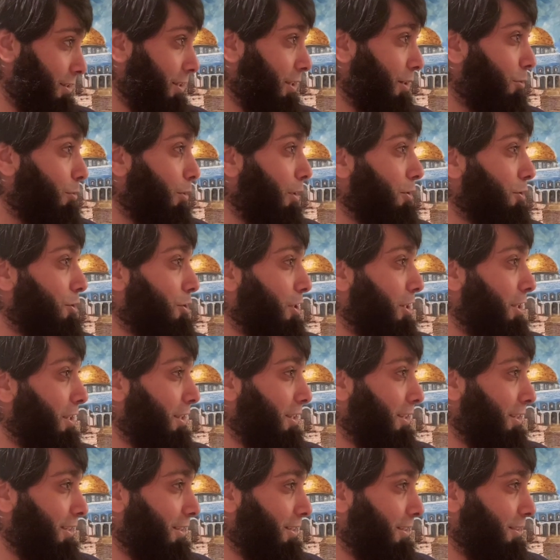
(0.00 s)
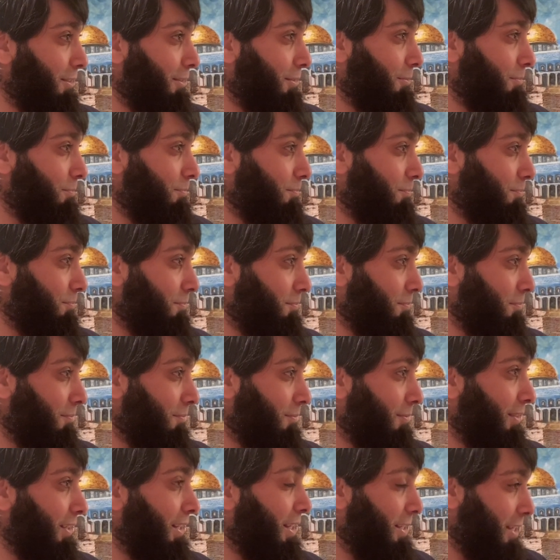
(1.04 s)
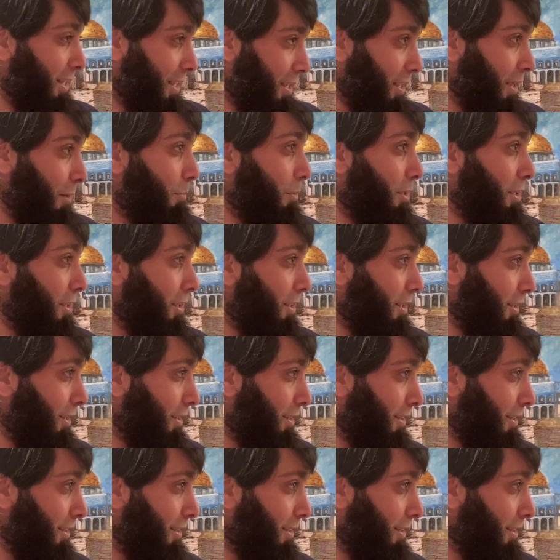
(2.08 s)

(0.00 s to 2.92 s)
it crunchy? Is it yummy?